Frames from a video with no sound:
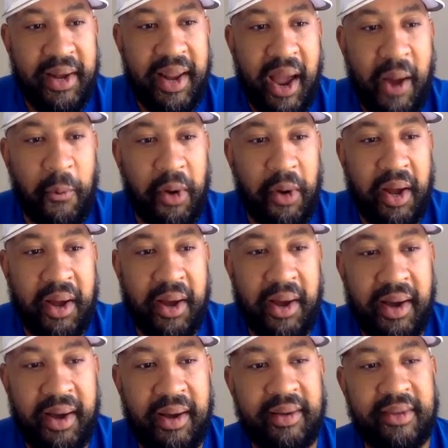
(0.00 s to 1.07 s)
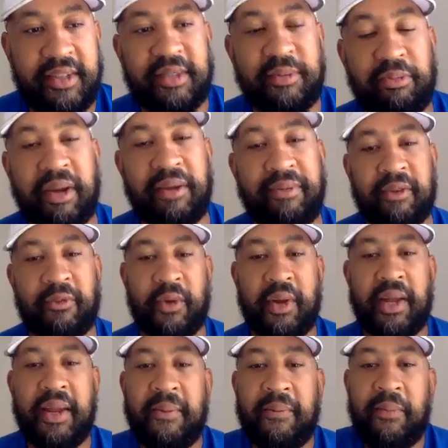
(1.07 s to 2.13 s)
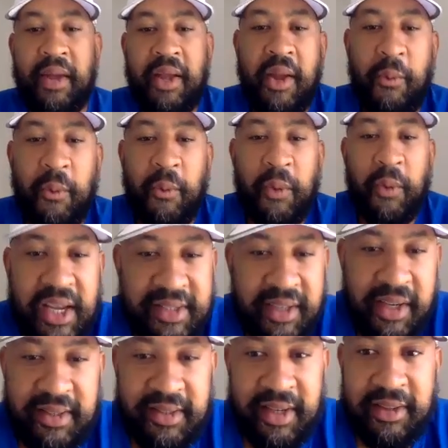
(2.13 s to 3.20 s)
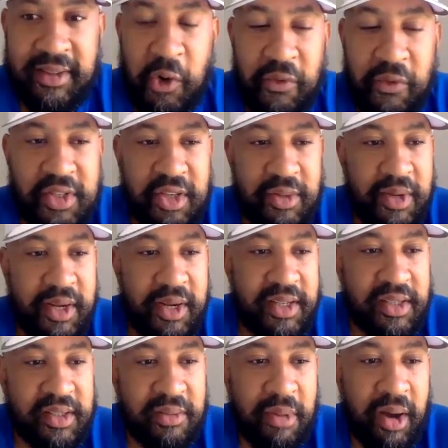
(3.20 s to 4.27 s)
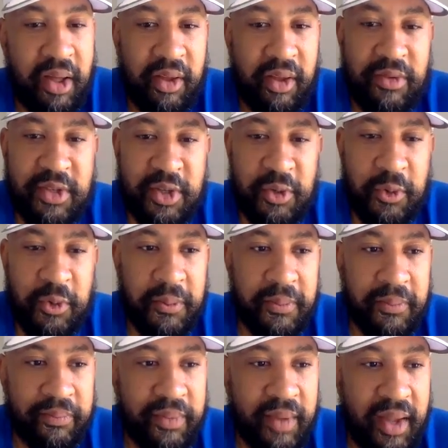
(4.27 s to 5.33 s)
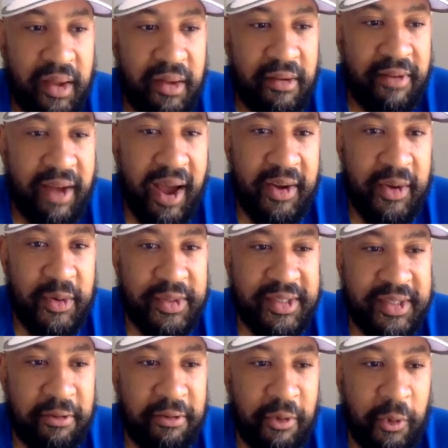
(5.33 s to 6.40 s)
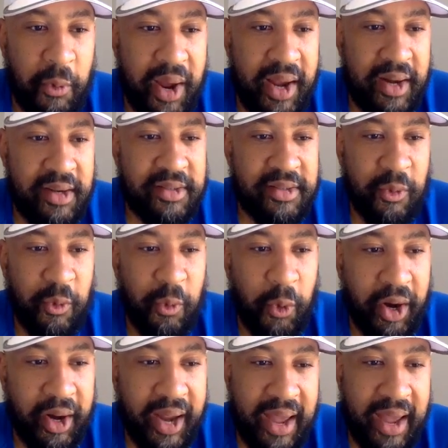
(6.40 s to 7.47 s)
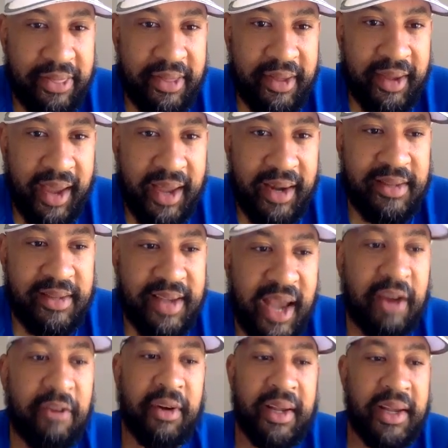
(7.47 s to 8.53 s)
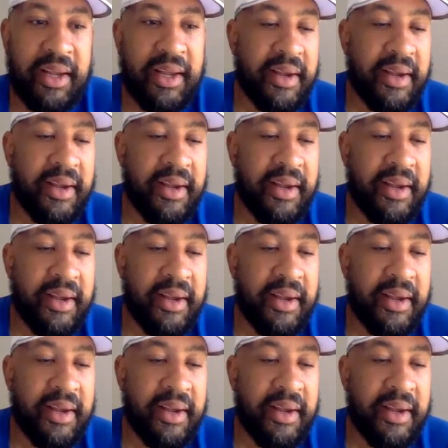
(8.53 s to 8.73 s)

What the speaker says: Now I want to just briefly read what Jessica sent over to me. She's a mother of two, values self-awareness, work ethic, and integrity.